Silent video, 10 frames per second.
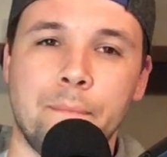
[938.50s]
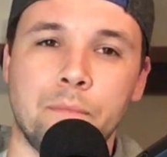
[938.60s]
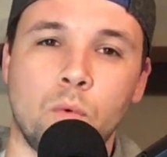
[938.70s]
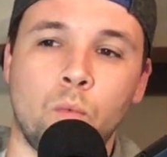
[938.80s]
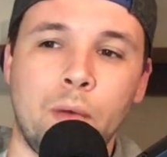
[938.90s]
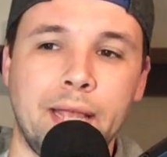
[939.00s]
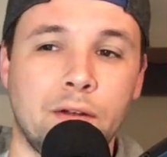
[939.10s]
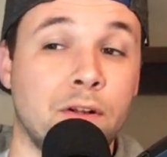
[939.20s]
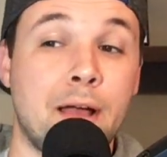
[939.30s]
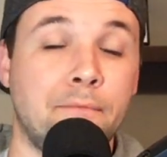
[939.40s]
Weight
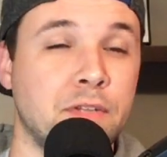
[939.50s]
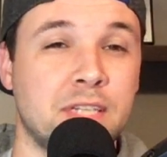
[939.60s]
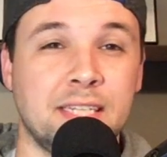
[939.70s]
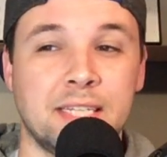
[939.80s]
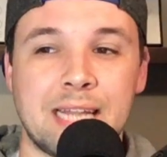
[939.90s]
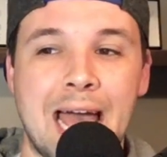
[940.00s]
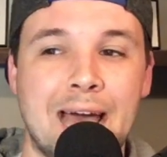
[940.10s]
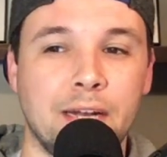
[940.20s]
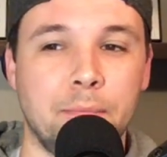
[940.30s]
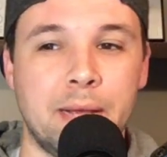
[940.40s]
or emphasis is
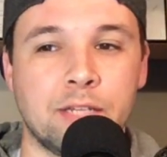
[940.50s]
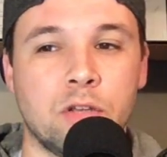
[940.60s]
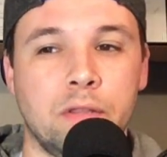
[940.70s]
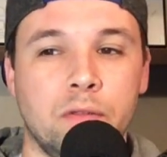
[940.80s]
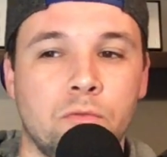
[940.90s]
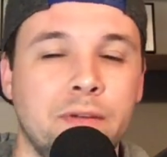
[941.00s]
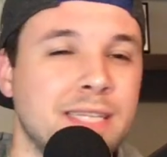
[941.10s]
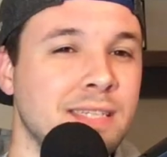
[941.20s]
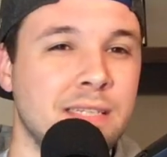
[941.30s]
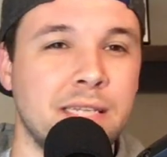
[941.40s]
added based on the
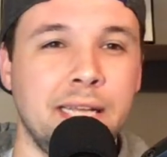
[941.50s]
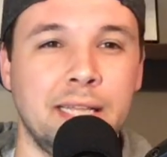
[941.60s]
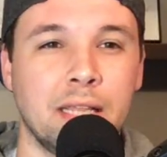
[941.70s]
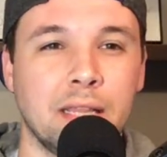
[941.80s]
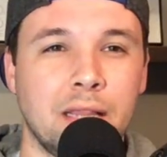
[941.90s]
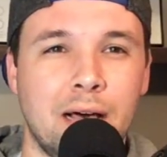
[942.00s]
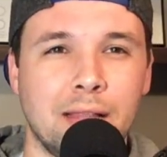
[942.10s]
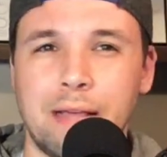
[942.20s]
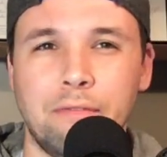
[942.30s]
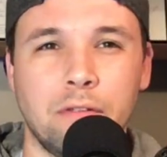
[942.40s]
recency, the
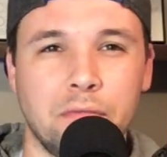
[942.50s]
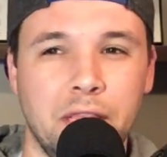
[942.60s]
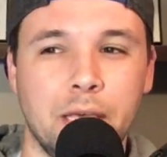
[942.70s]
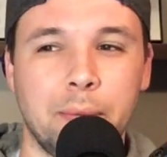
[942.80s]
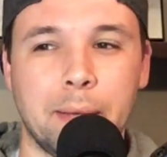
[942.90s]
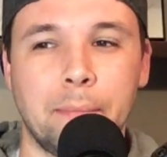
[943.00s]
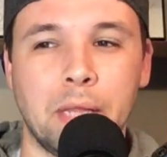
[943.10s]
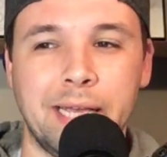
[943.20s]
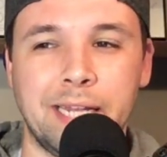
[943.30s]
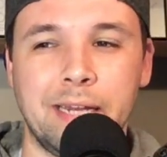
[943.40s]
level of league being
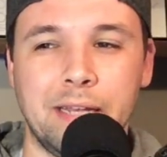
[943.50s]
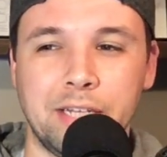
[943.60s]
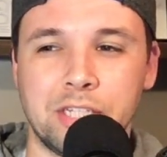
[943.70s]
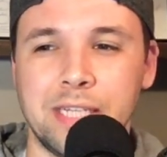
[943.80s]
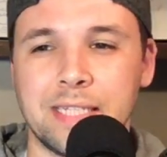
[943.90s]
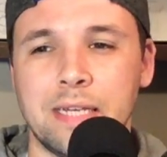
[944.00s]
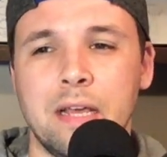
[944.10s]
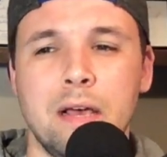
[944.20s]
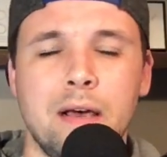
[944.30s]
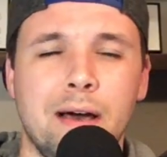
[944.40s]
played in each season,
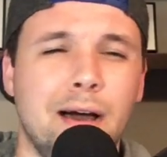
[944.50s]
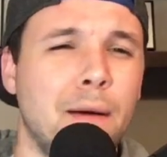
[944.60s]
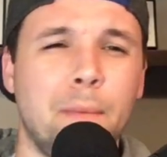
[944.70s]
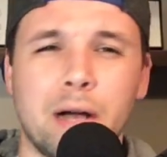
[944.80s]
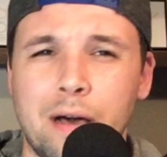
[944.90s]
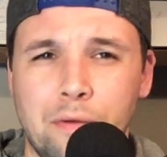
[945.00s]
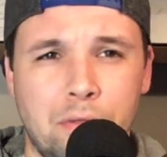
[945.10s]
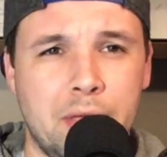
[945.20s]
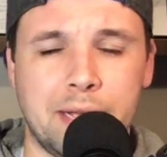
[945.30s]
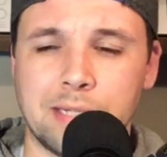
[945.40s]
among other
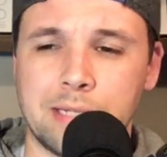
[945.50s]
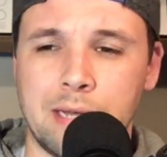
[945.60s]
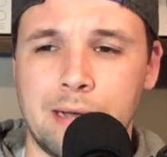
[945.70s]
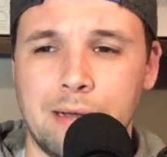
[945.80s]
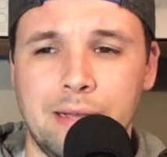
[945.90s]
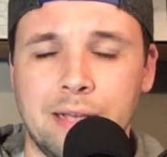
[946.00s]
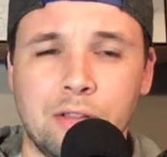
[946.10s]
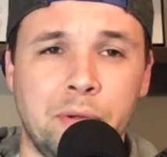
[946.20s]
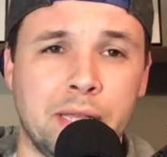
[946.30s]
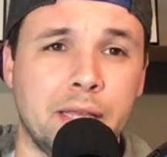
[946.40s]
things,
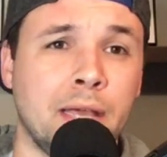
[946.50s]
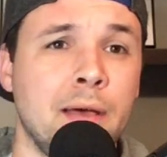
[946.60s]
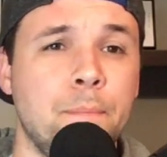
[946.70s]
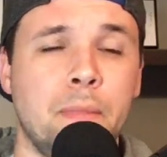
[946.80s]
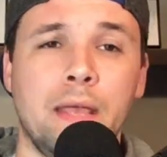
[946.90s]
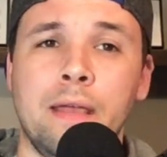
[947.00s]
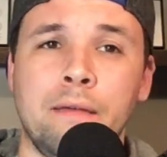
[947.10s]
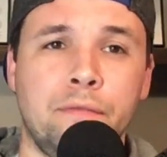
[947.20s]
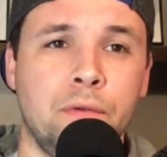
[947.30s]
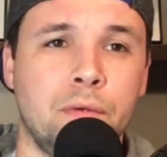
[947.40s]
including it